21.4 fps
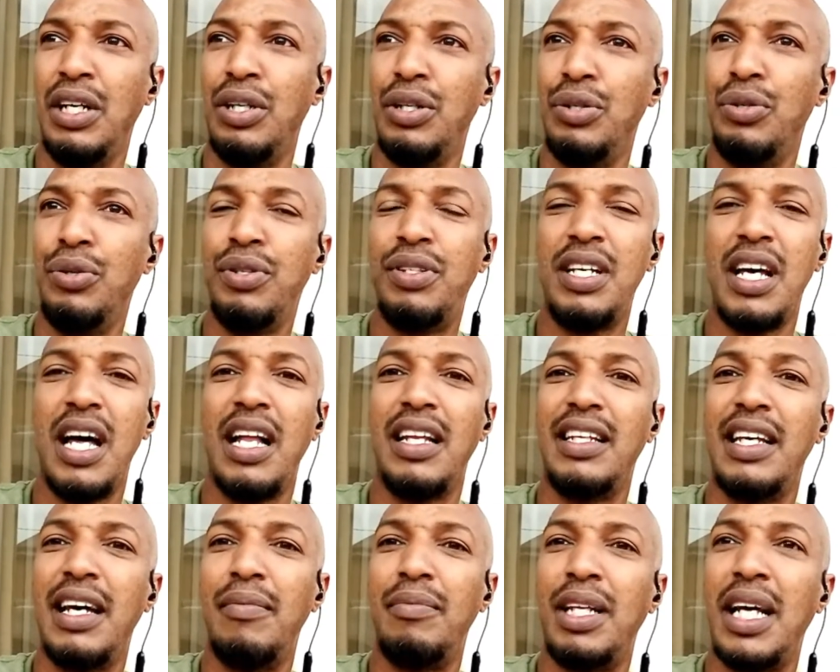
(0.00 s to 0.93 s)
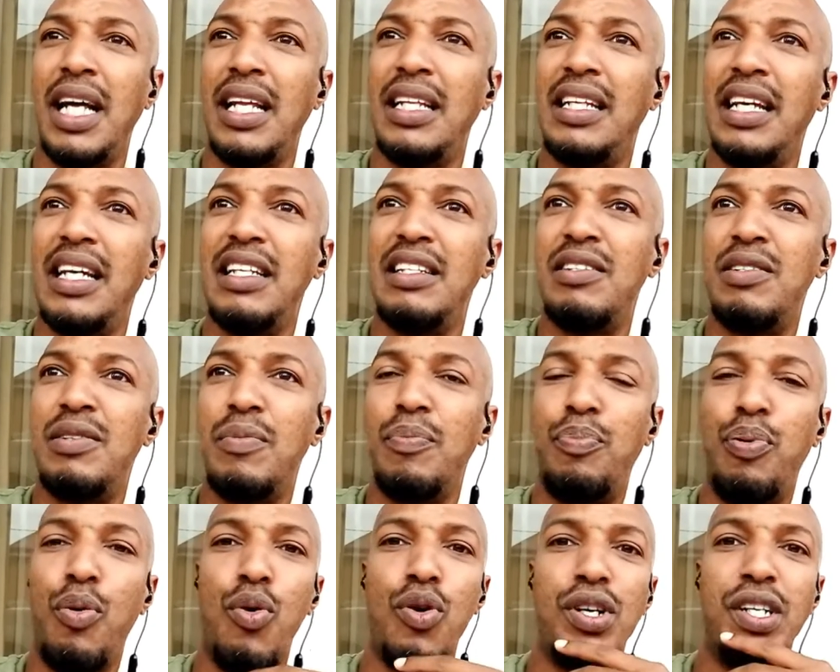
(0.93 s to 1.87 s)
You tell them that there's
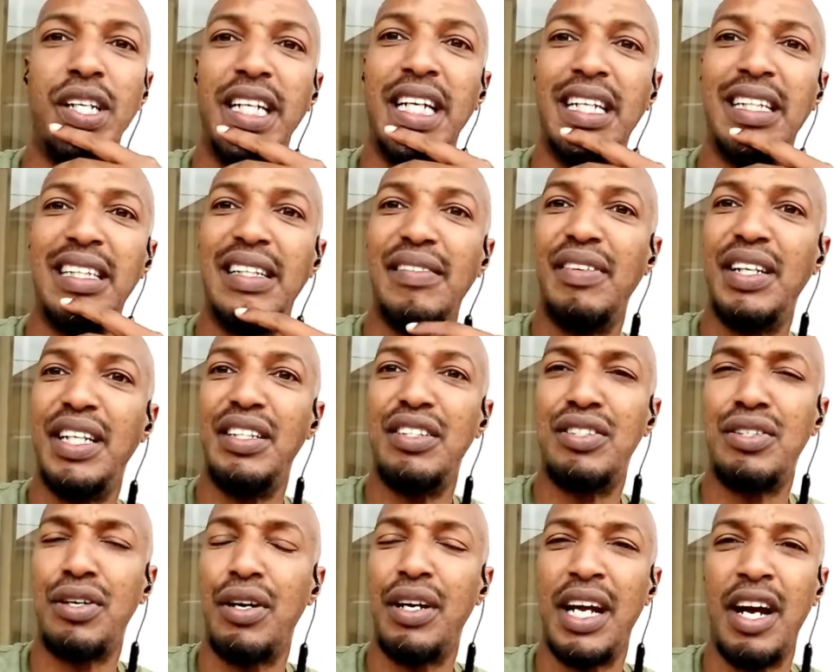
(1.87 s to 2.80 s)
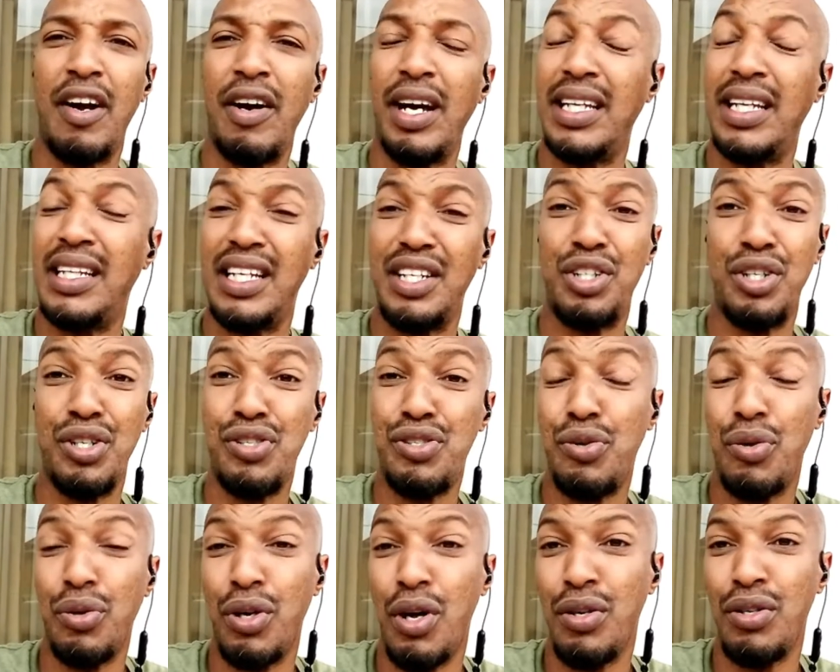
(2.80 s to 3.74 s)
poor connectivity in certain area, they just
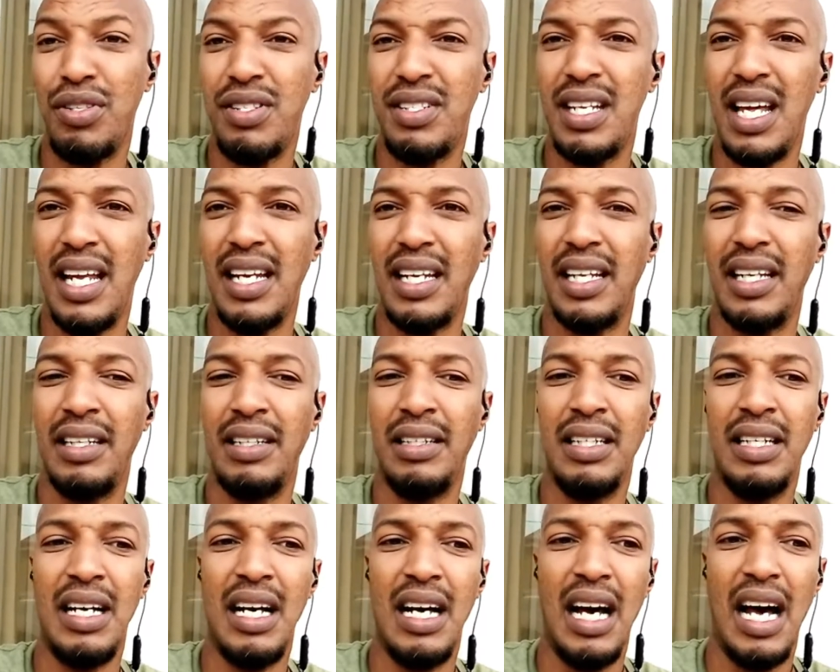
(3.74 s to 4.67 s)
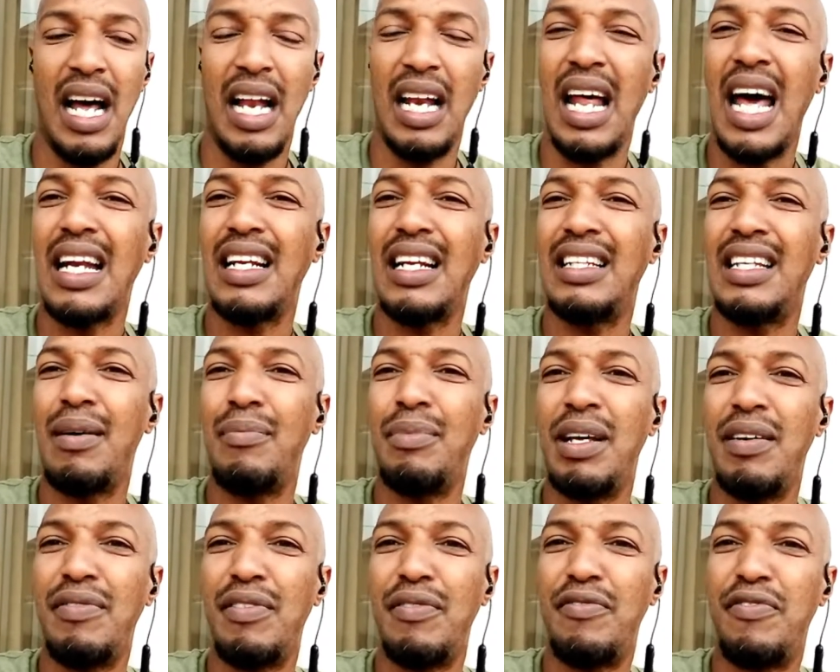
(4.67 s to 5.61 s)
don't understand it. A lot of them
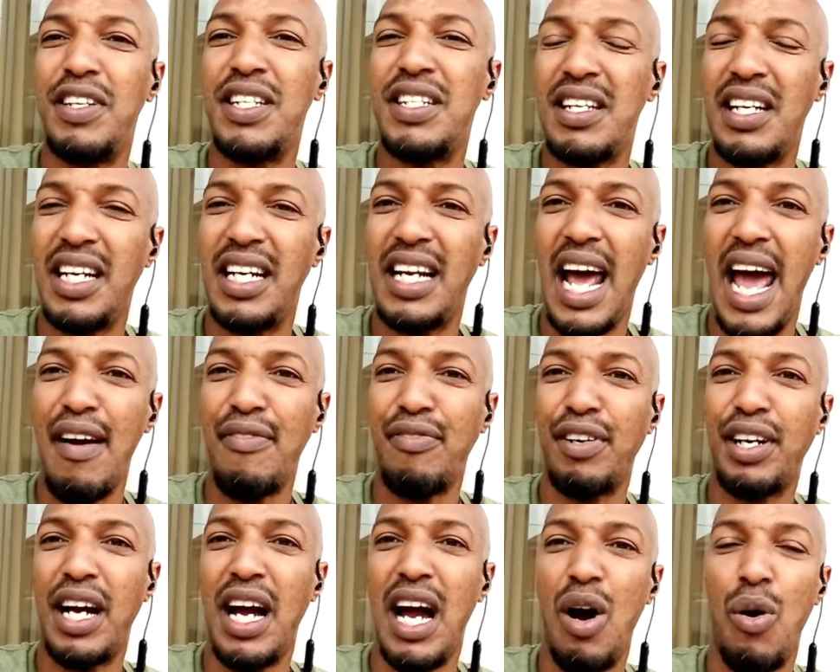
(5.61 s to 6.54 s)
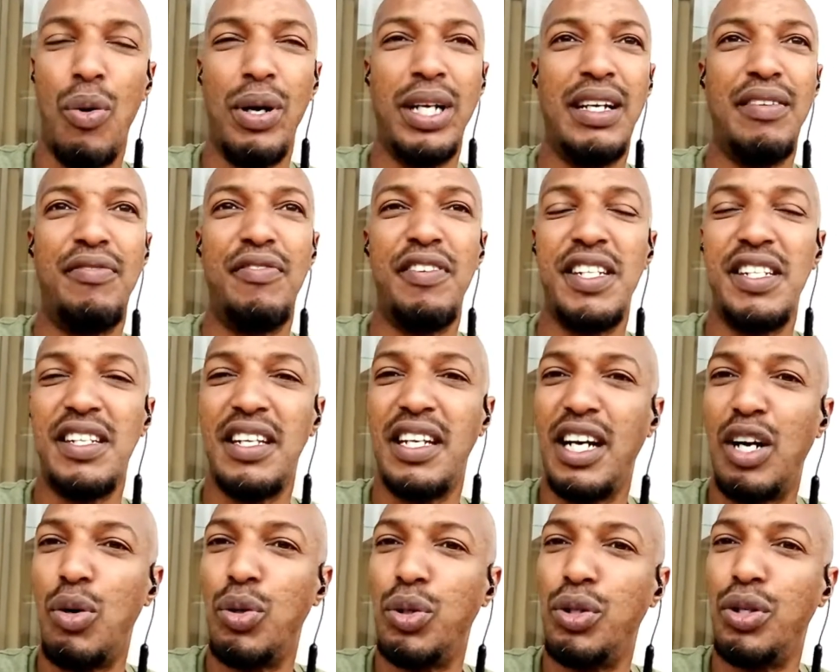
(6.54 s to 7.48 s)
never visited Africa. When they visit, they
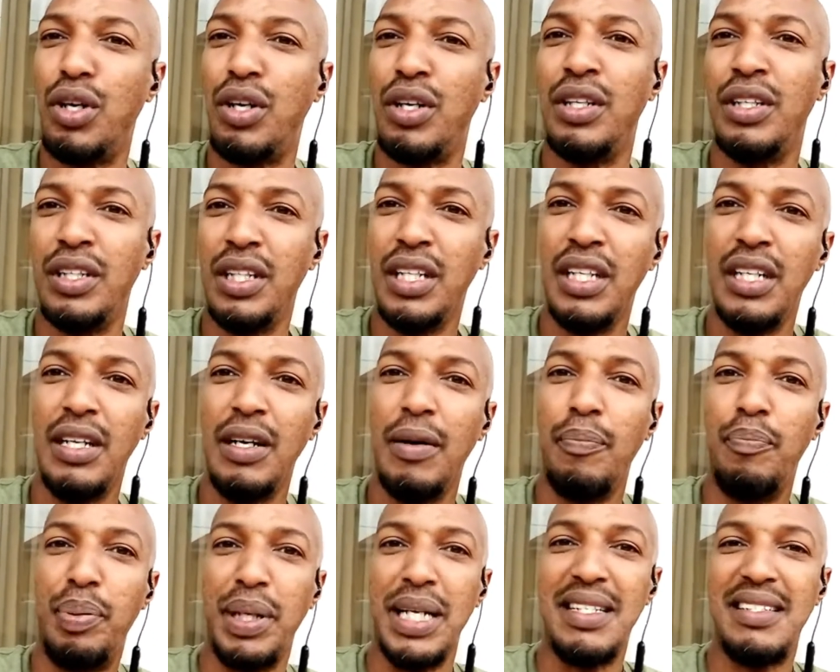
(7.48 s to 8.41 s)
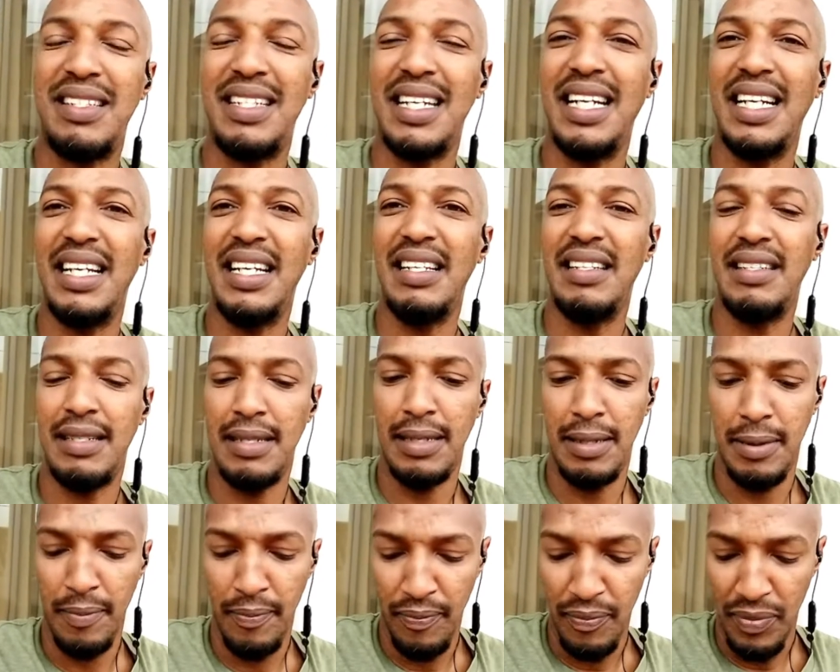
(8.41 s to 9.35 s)
go to the big cities,
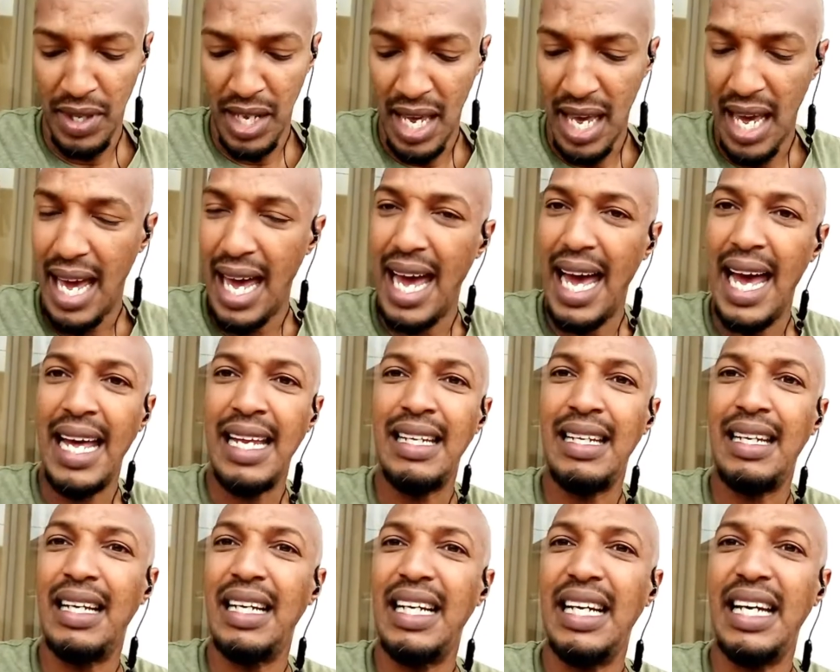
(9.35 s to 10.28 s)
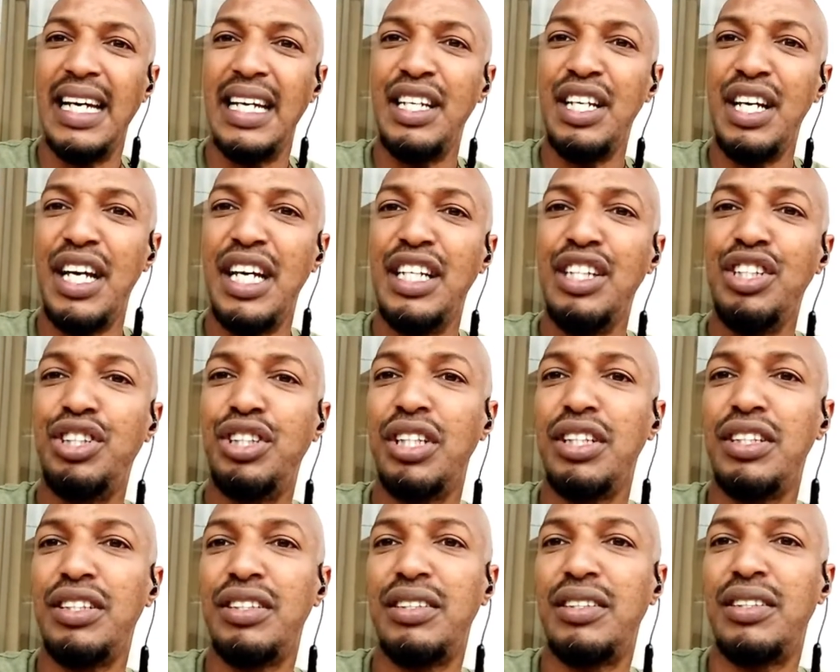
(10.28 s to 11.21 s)
and it, it's
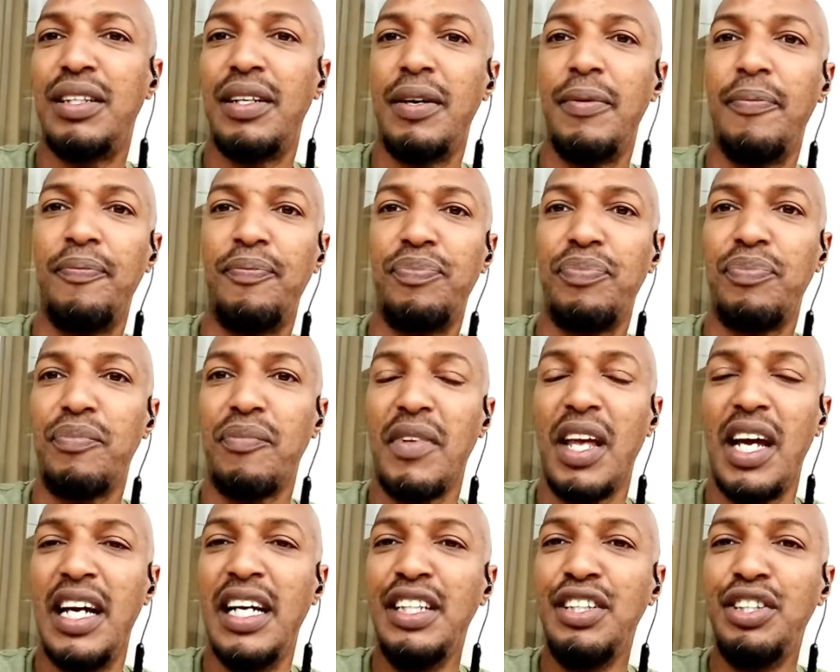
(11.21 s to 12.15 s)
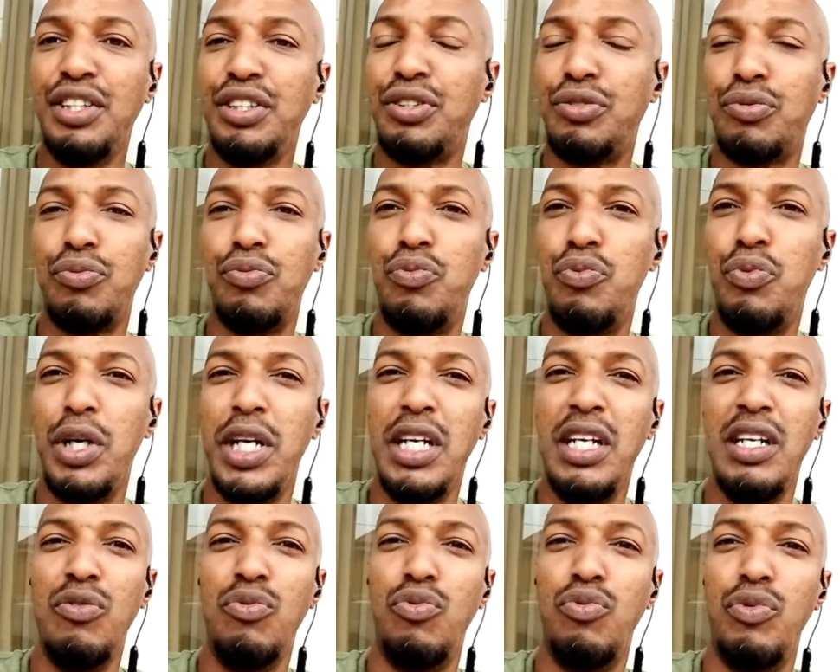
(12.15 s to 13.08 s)
just it's just
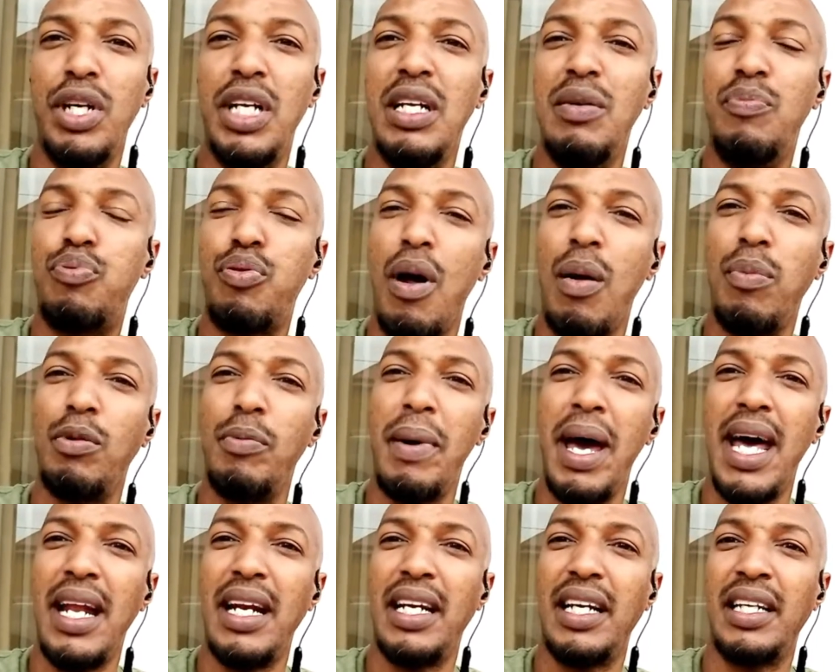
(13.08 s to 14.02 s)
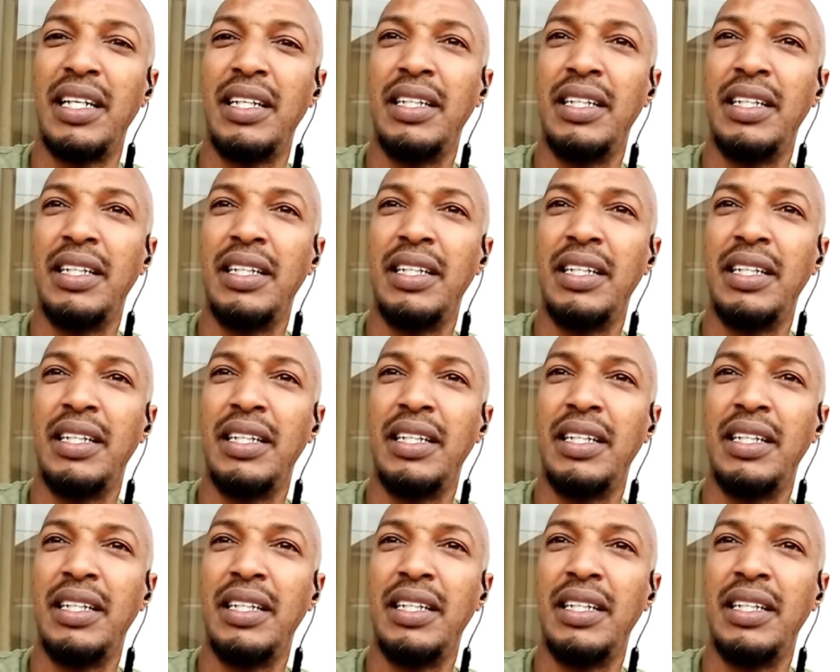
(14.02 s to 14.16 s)
really really problematic.